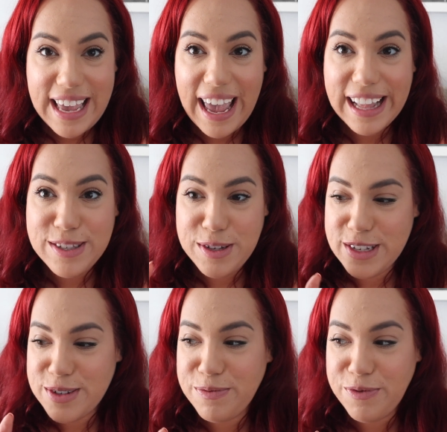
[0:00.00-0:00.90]
hands, so he
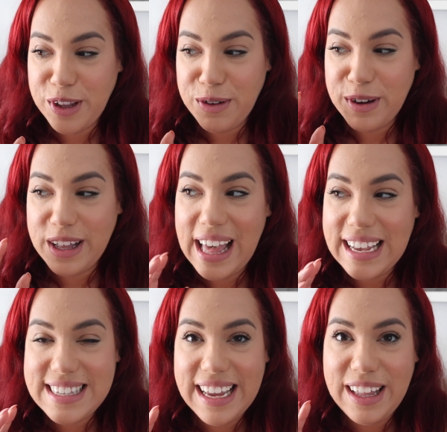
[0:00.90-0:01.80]
doesn't fully
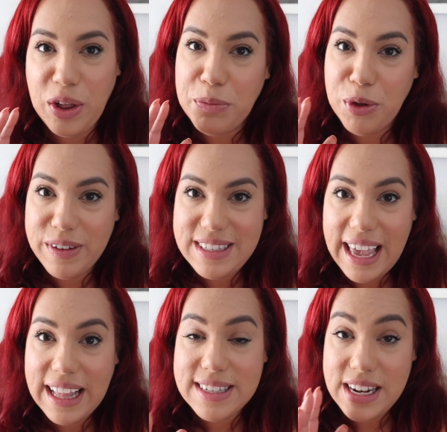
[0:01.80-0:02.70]
realize it, and he'll move his
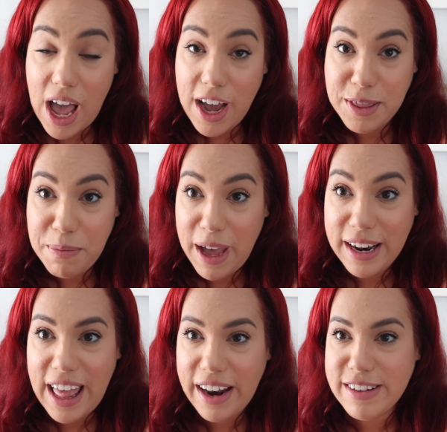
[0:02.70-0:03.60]
hands and knock the
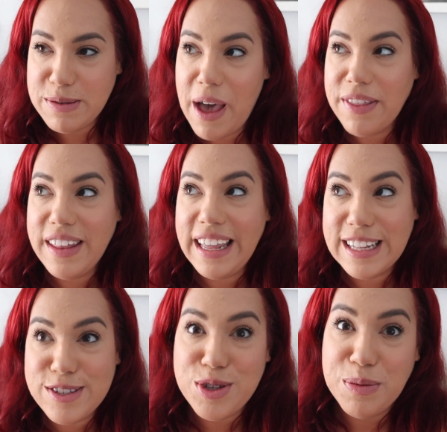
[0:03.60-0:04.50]
bottle out of his mouth, and then he
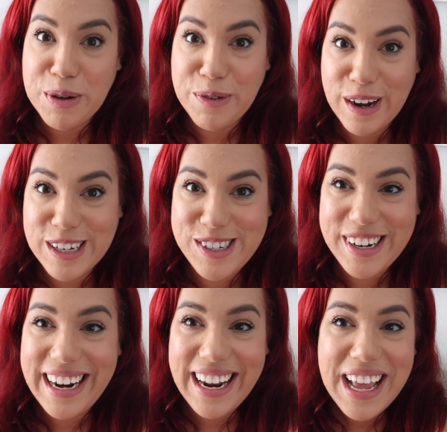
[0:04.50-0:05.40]
gets super
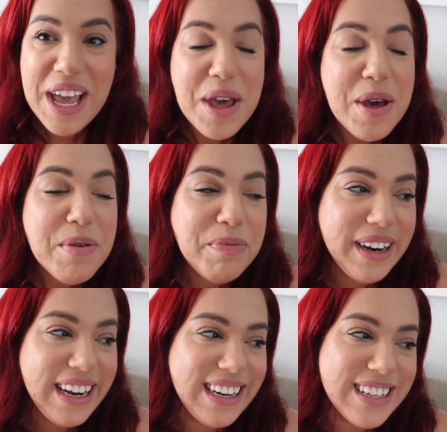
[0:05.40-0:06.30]
frustrated.
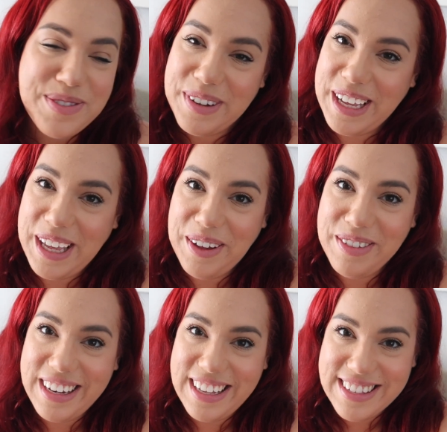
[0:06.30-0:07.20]
But it is really
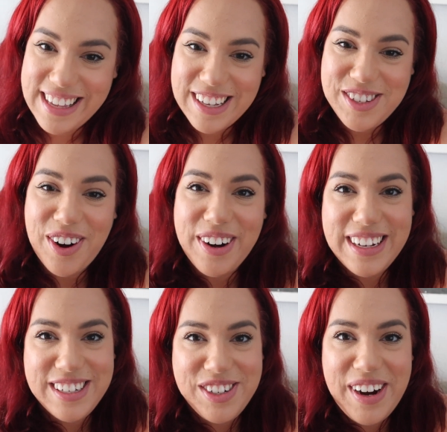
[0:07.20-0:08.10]
cute that he's like
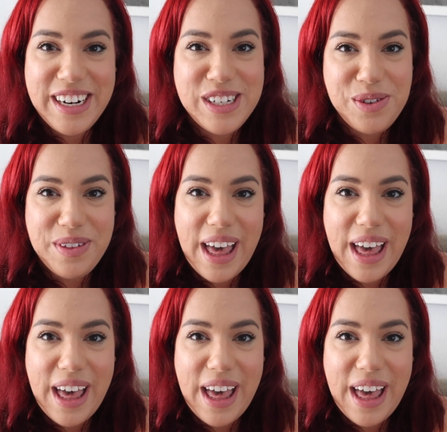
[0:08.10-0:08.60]
starting to try to do